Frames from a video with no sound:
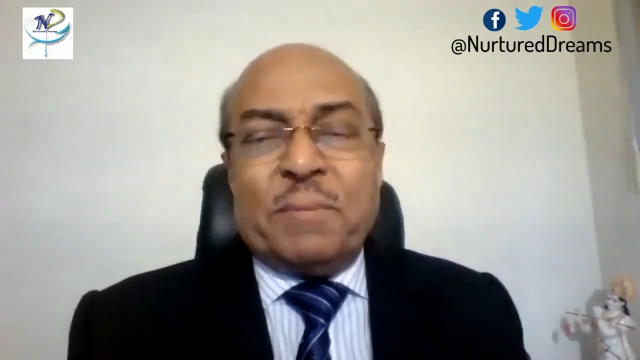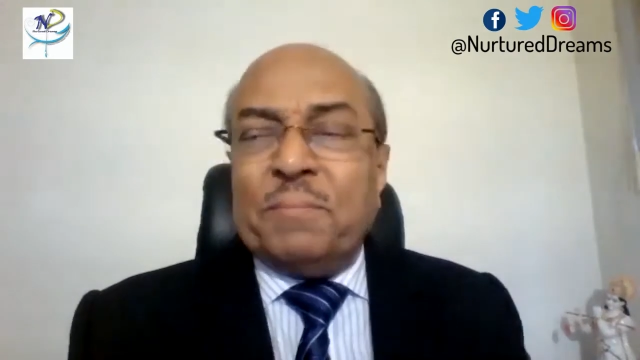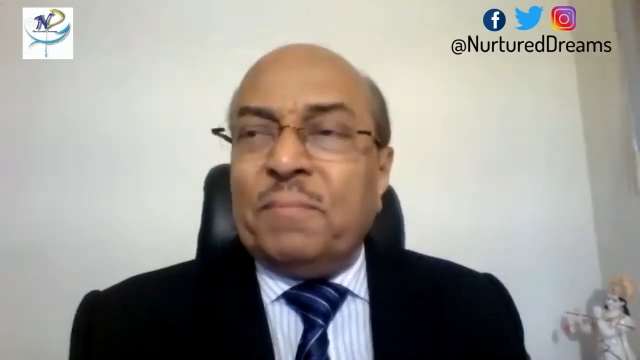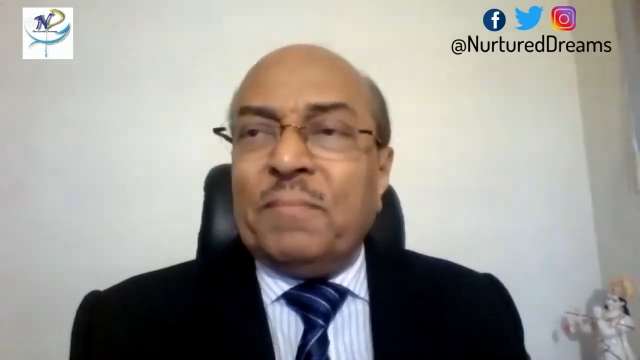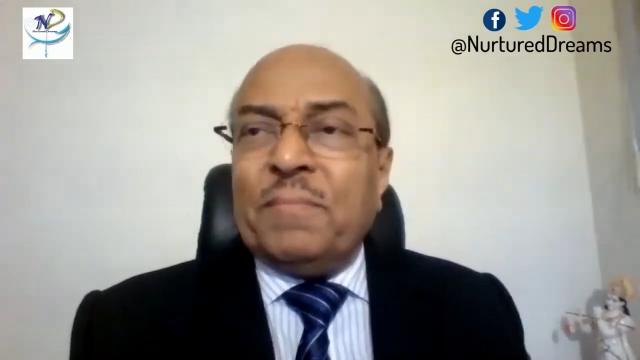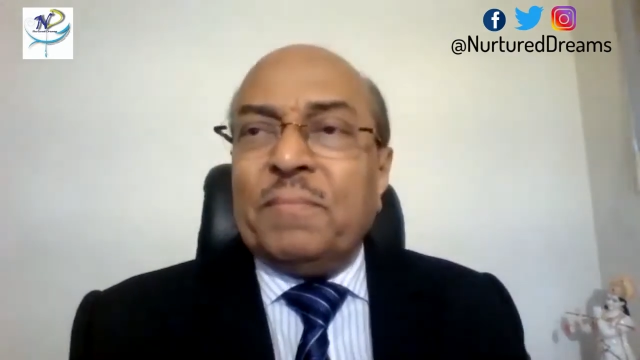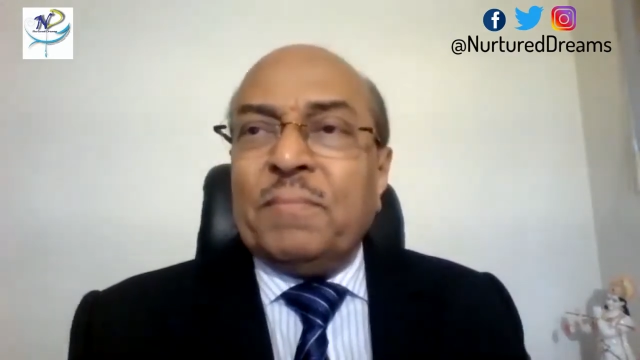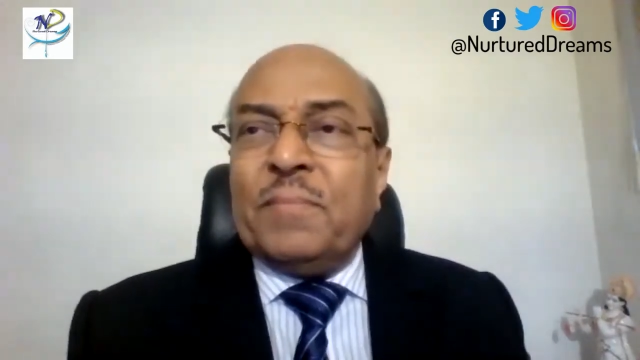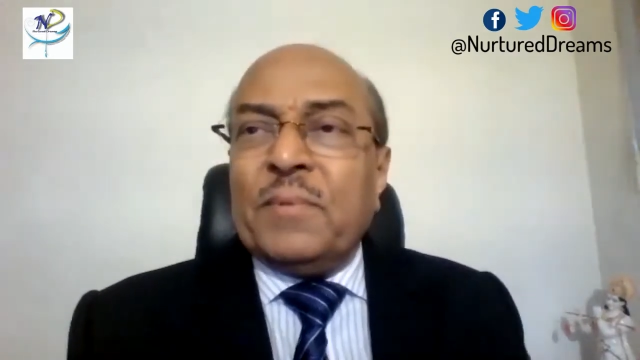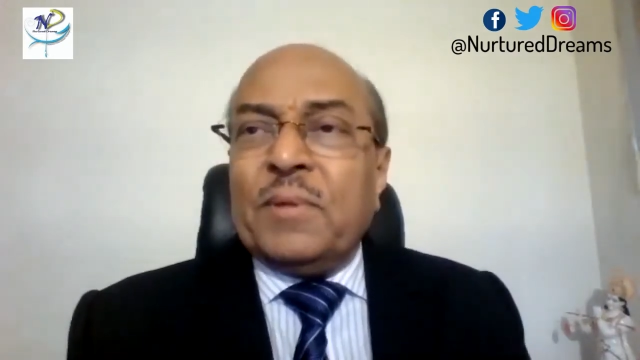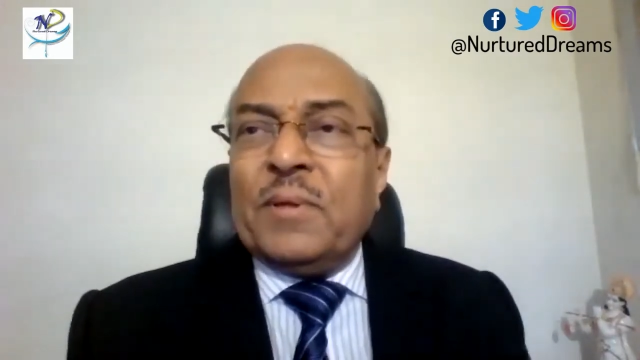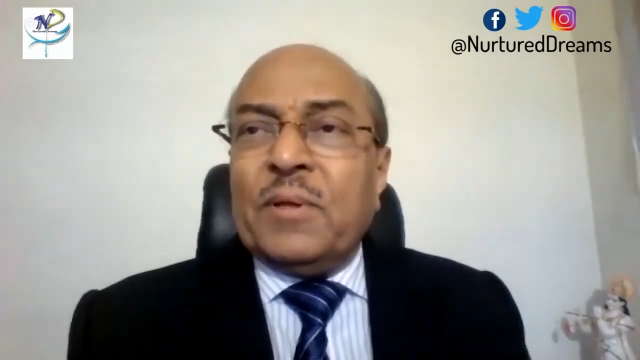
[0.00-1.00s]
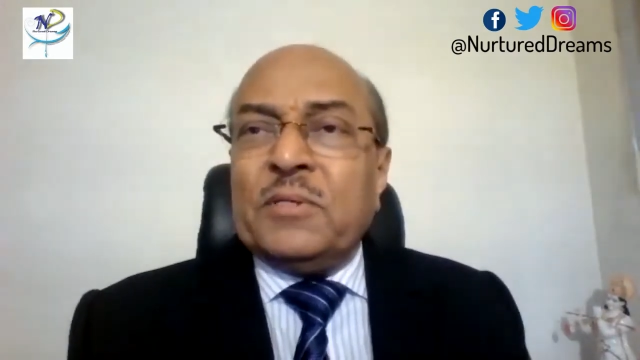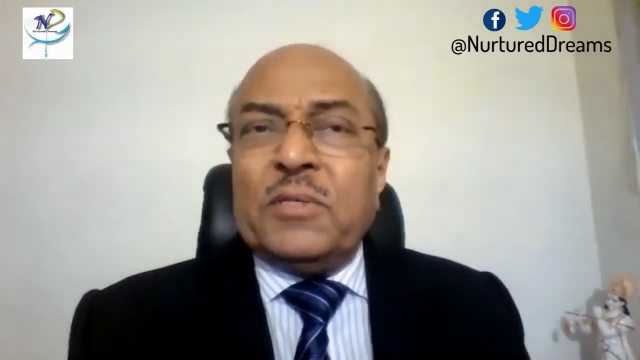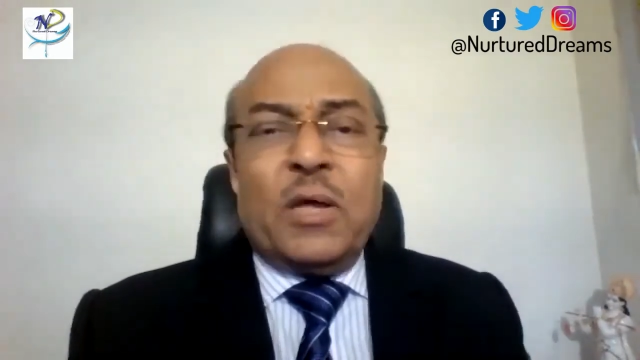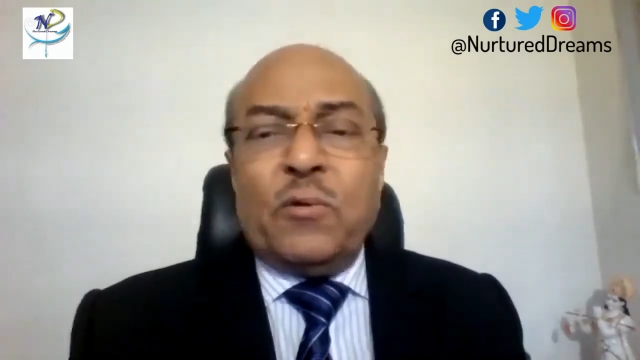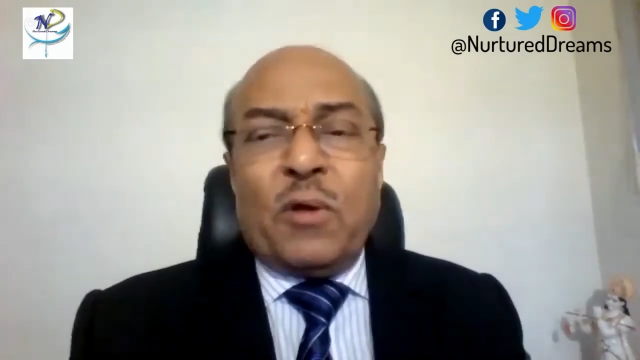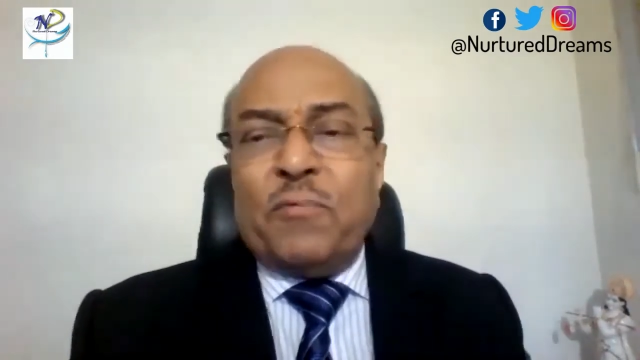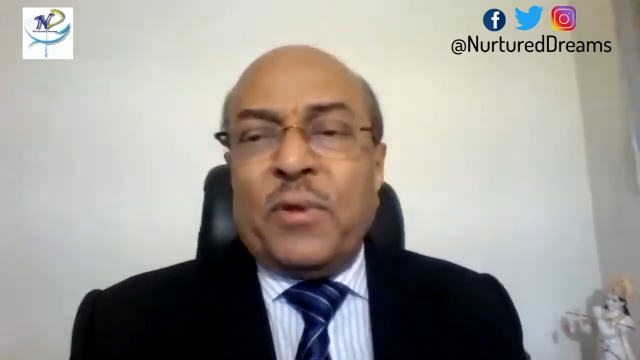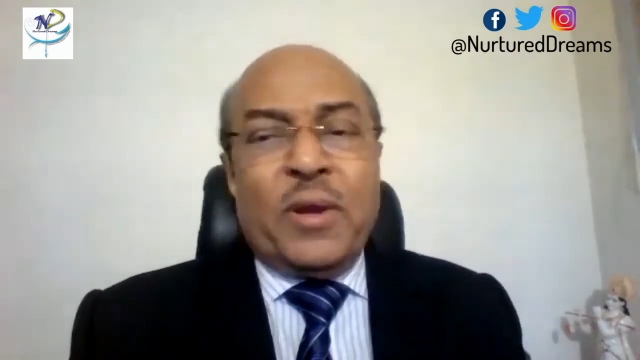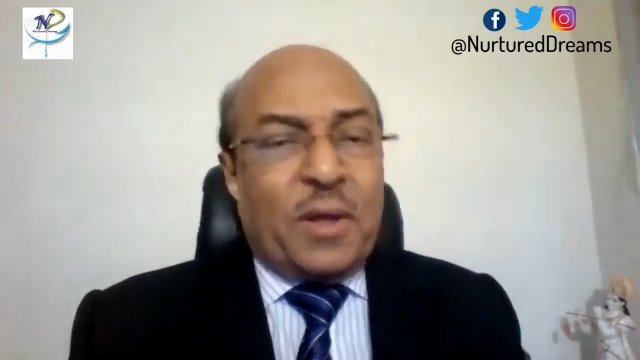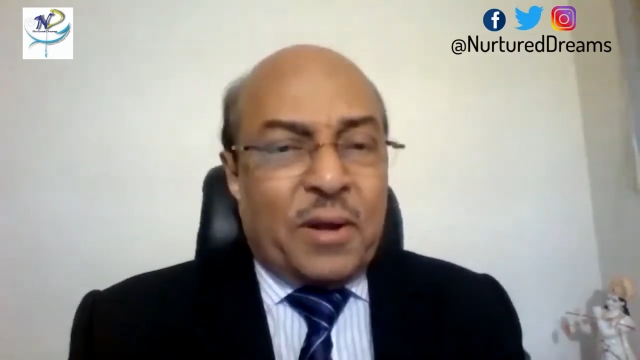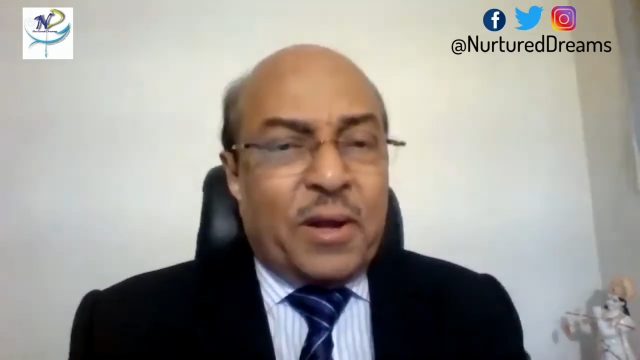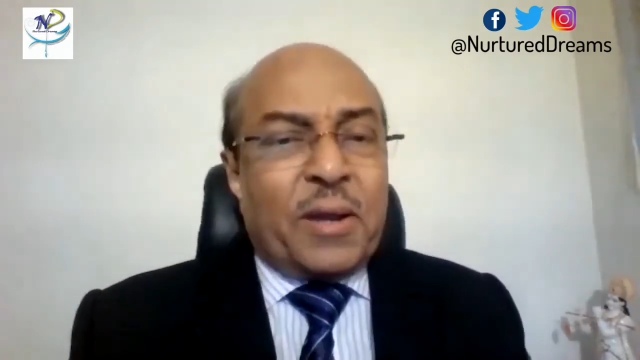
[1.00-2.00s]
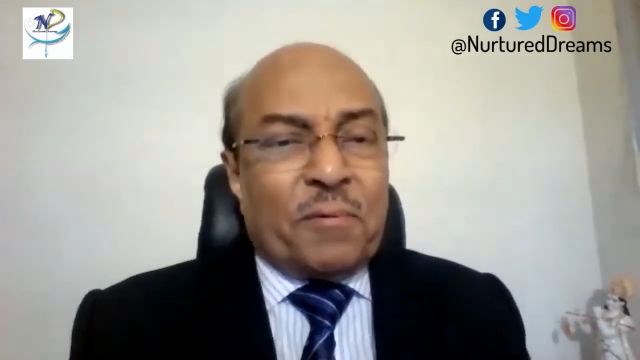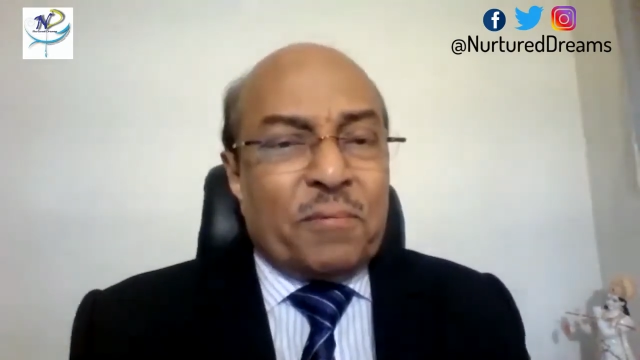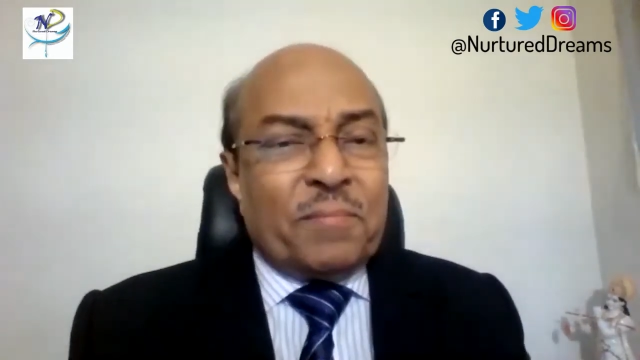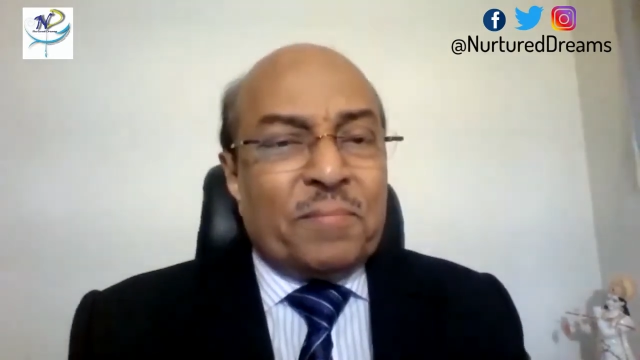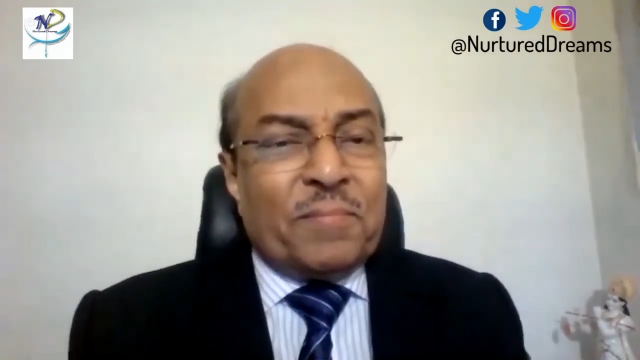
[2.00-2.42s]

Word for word: him, Sir, you are very creative.